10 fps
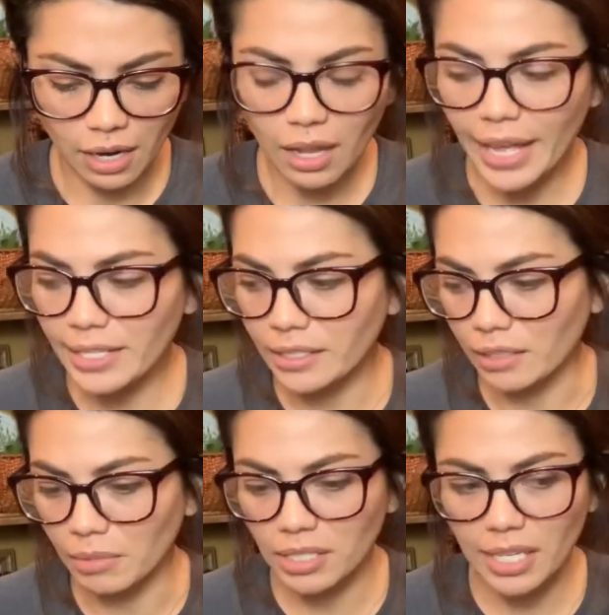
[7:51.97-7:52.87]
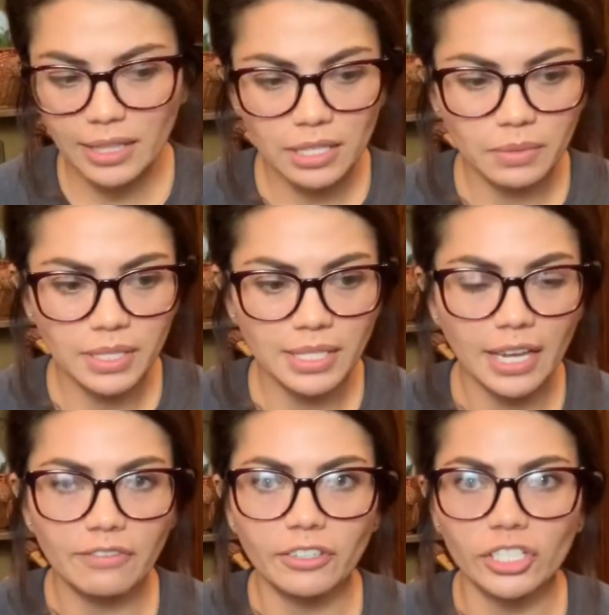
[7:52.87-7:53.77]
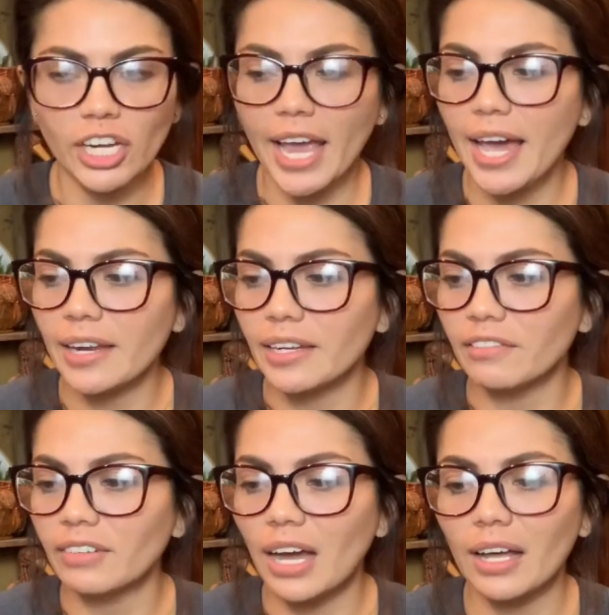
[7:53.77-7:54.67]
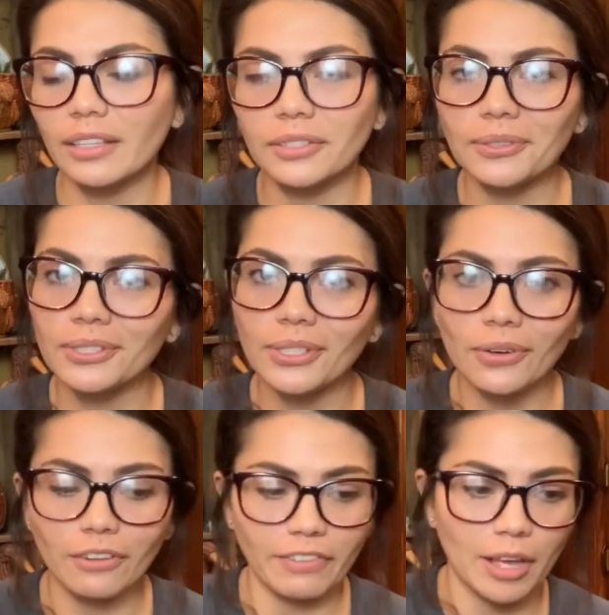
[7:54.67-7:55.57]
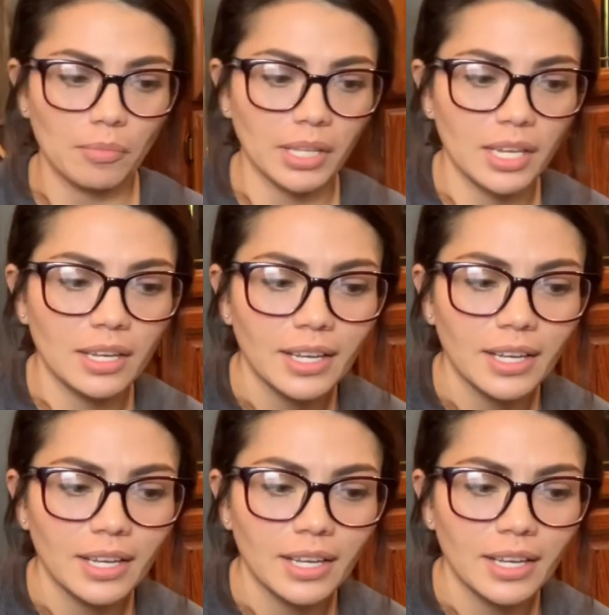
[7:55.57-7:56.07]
I'll ask him. I'll set this one aside for Chad, and if not, this will just go to family.